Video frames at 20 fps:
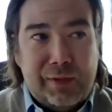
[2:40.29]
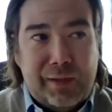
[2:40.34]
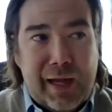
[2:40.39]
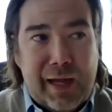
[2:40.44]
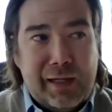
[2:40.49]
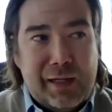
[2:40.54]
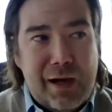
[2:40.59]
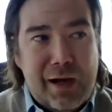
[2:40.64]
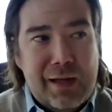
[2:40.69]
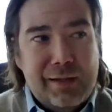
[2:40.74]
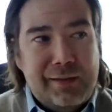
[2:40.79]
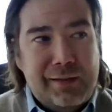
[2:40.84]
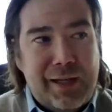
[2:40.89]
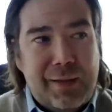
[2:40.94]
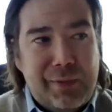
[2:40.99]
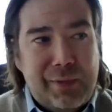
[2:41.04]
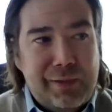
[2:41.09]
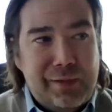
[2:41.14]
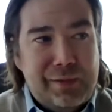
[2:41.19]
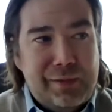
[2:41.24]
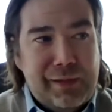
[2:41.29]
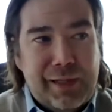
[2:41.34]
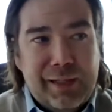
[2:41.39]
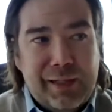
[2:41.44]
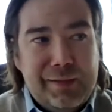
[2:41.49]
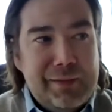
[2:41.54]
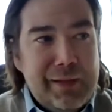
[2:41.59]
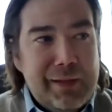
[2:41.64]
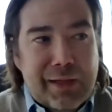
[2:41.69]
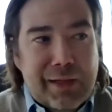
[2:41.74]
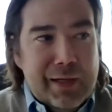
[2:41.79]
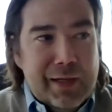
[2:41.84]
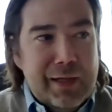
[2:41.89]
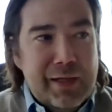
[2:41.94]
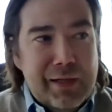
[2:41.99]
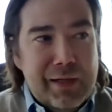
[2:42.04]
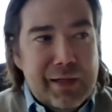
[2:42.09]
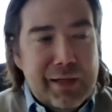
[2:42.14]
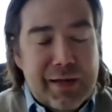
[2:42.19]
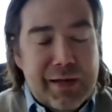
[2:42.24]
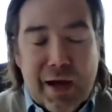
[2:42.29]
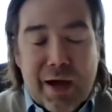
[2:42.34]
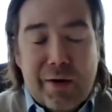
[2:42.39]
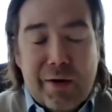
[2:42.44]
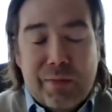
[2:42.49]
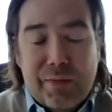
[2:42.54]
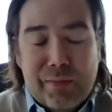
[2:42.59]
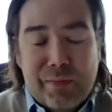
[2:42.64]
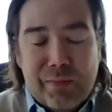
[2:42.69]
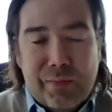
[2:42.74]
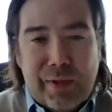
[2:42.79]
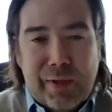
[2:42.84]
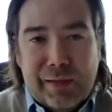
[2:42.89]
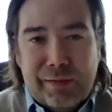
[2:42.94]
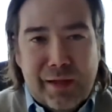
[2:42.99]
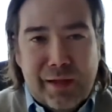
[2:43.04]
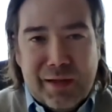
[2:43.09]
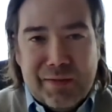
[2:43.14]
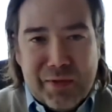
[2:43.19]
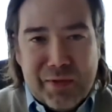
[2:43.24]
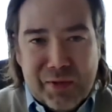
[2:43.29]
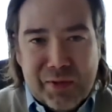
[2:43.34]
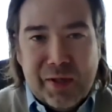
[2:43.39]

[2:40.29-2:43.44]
at the C, the C level, but I, I do still